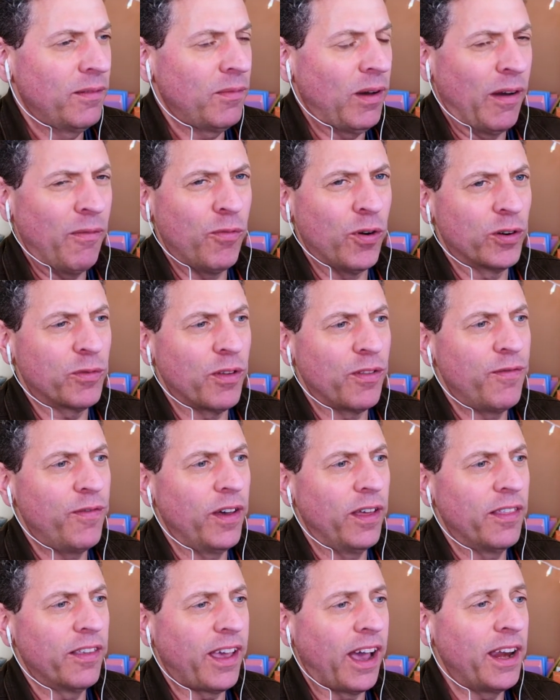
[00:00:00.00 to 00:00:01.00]
I've worked with
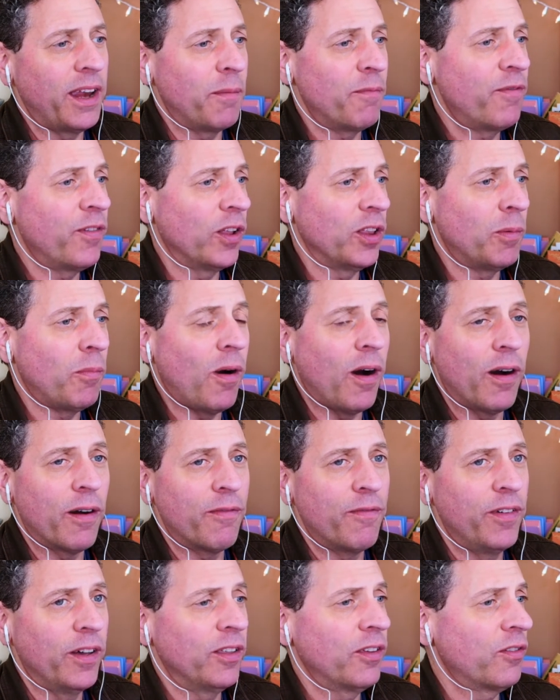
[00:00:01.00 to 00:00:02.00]
Phil, a guy named Phil Lamar.
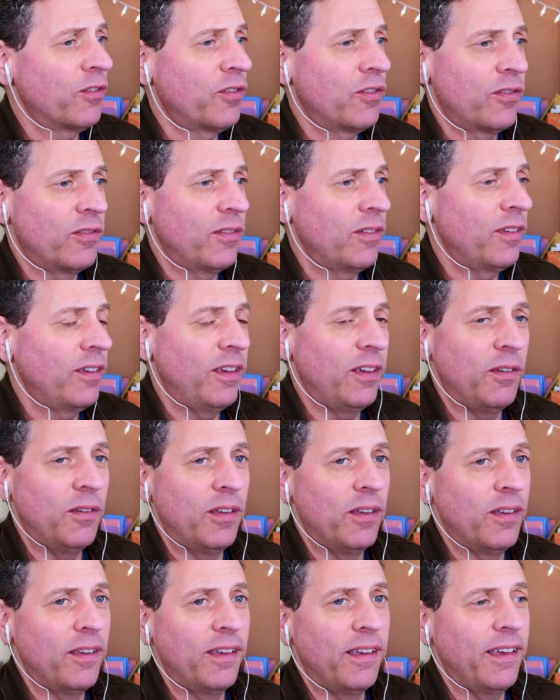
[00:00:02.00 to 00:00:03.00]
Phil is,
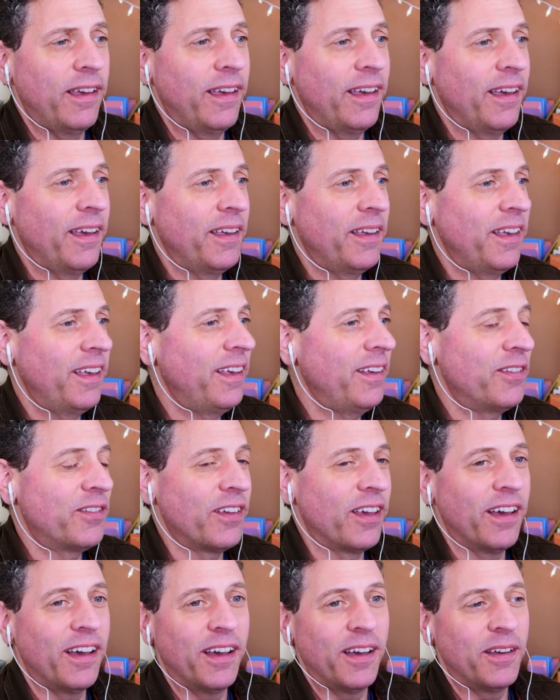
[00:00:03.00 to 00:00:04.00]
he's
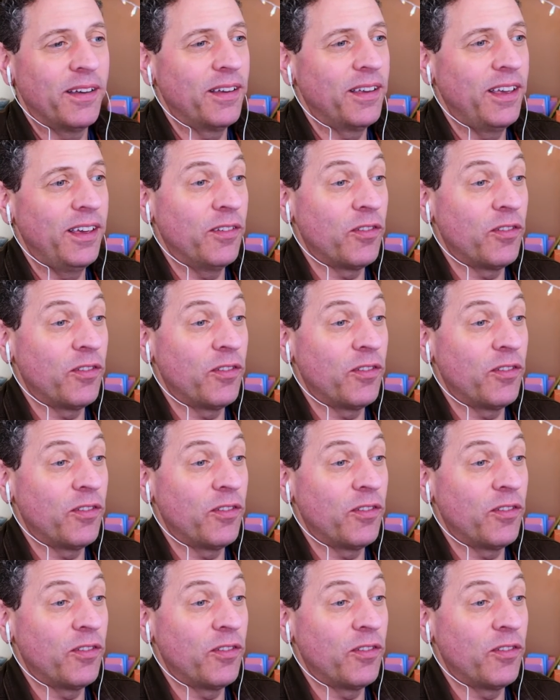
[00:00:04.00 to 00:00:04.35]
a